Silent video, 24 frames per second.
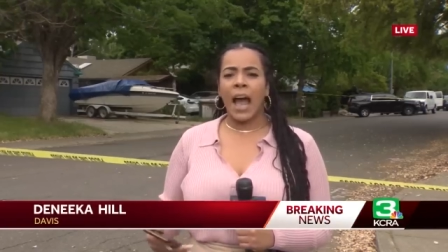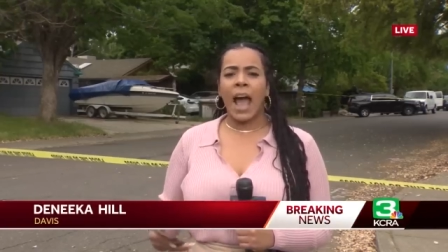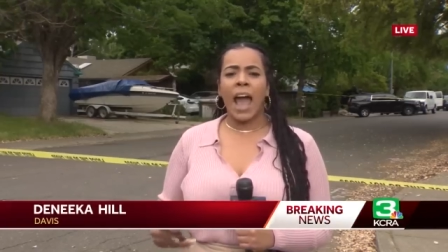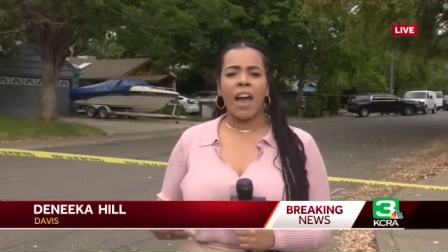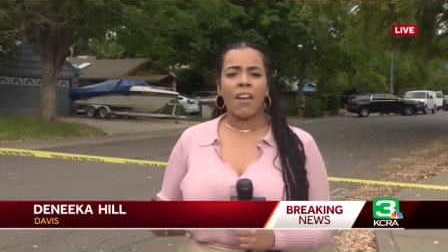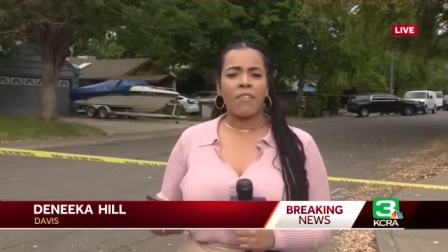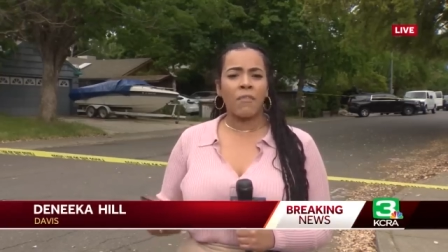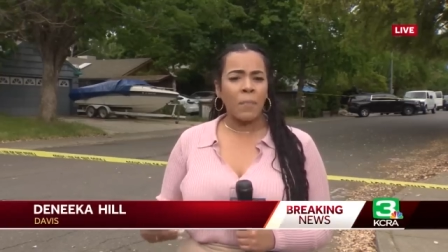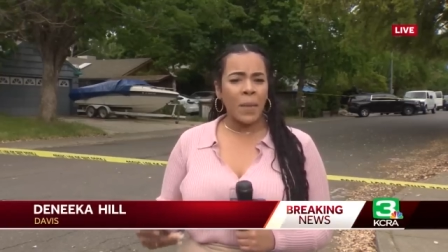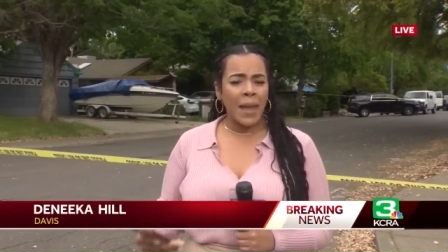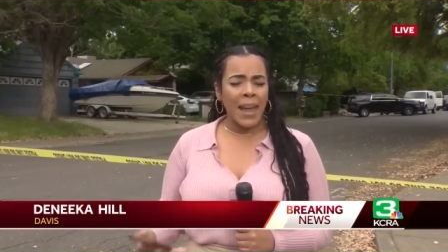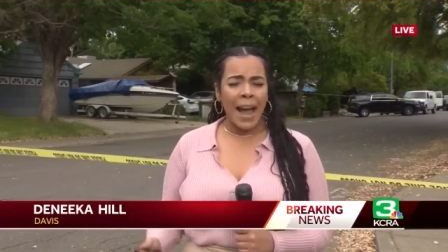
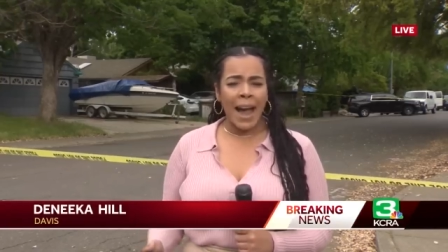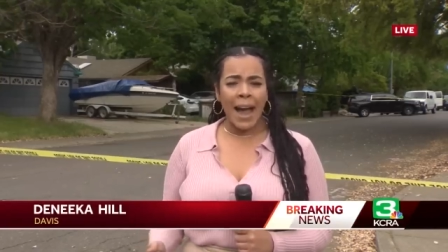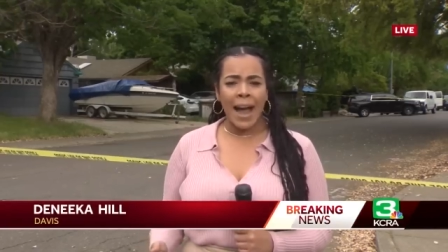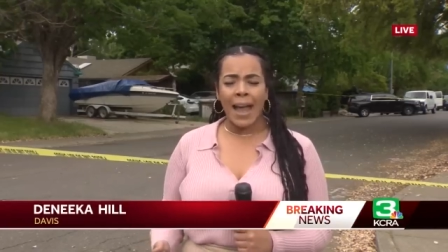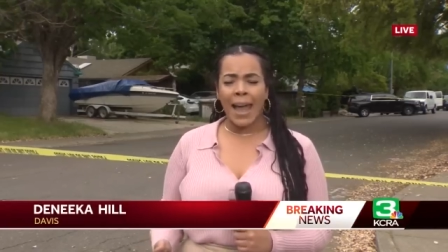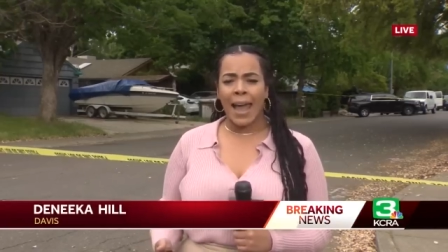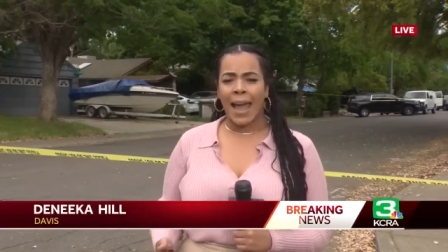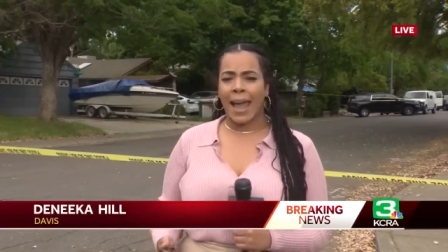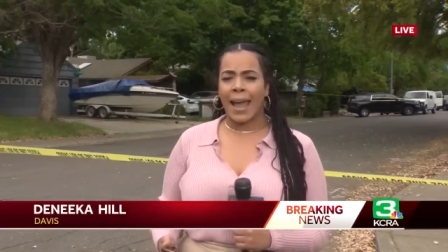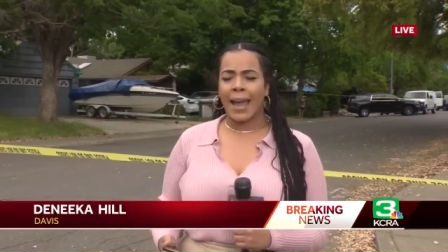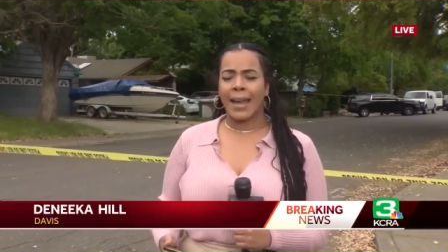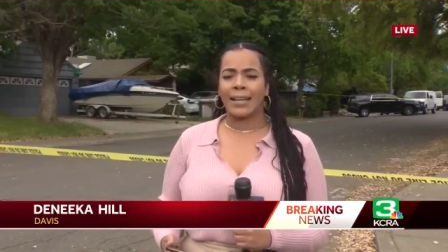
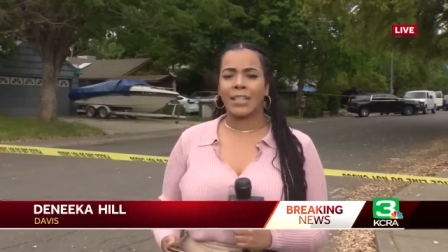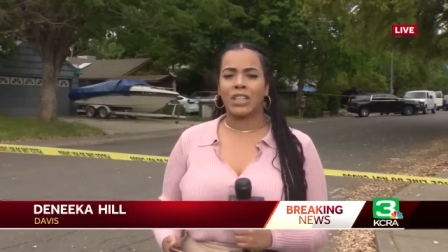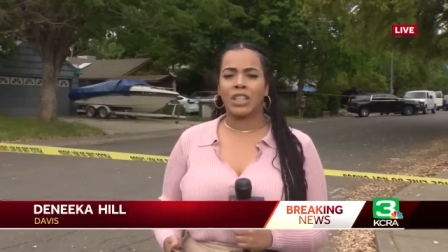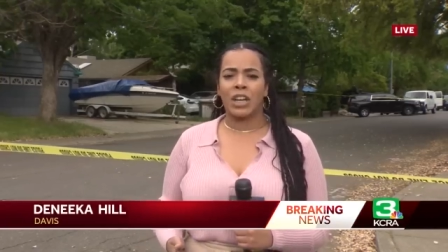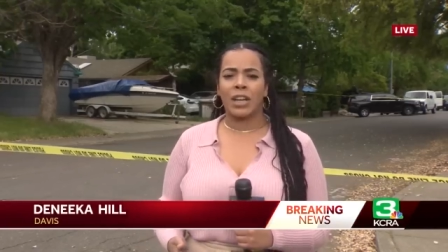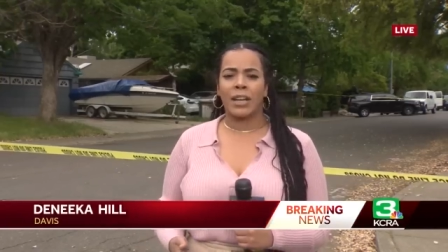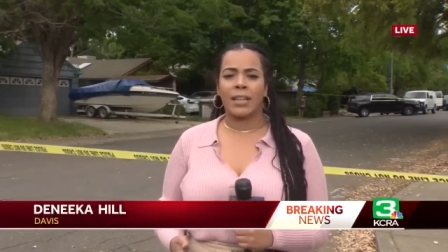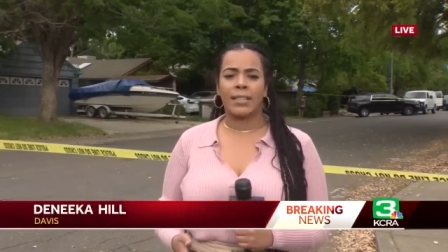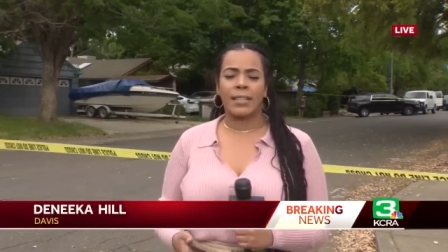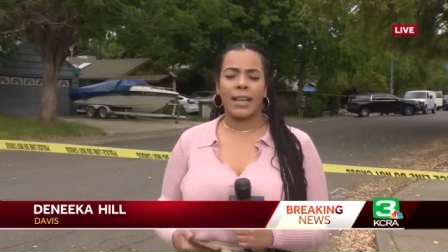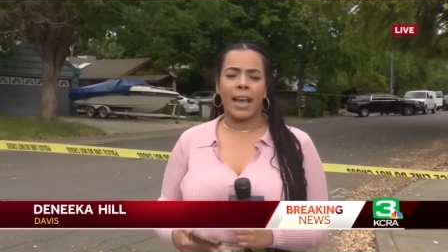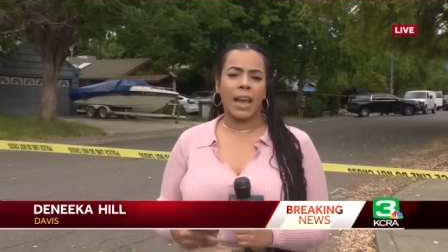FBI
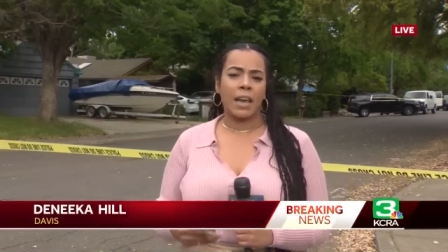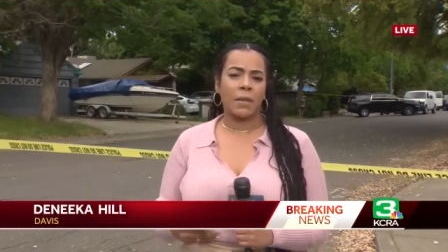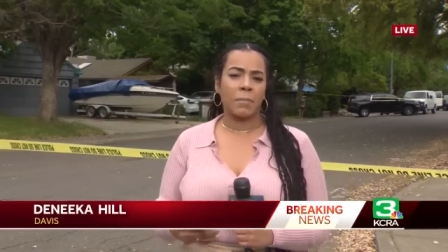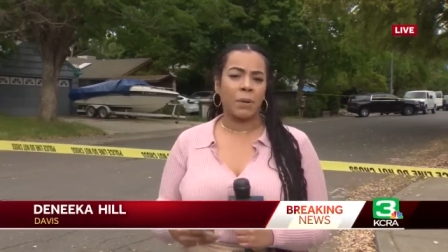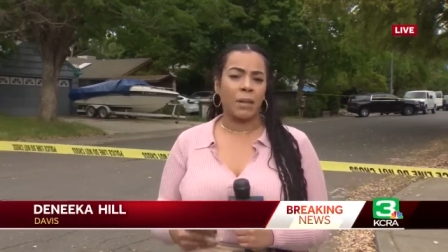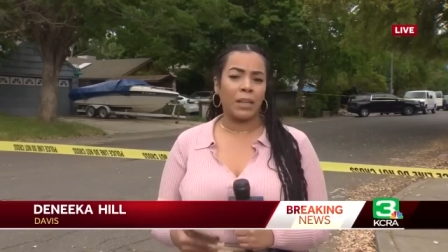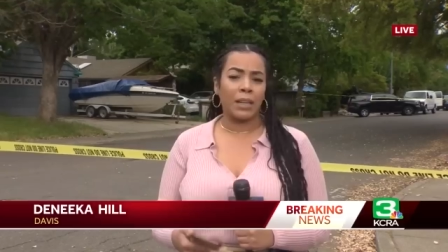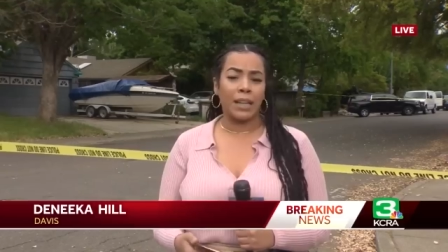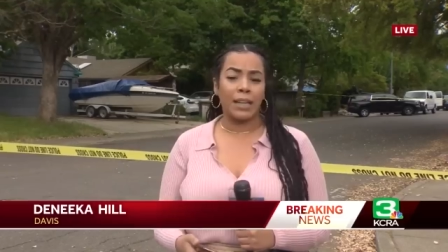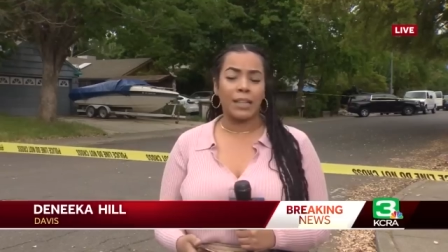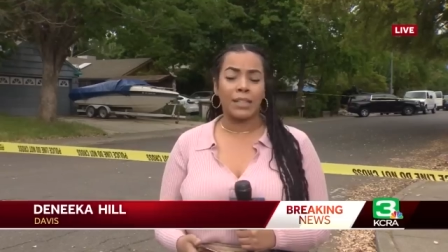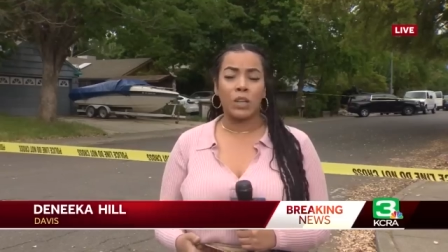agents and
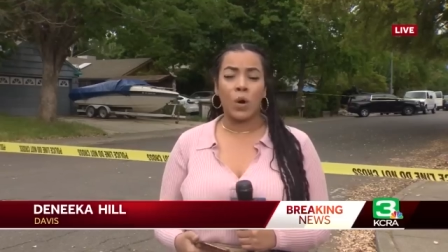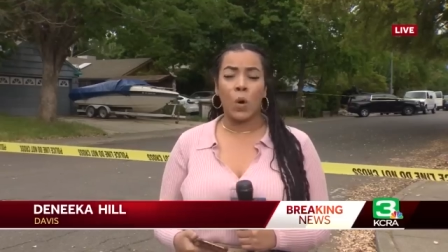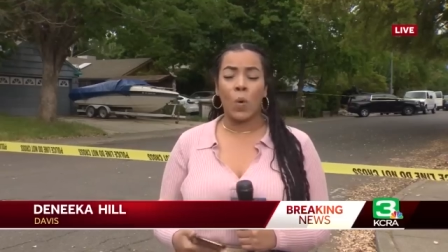police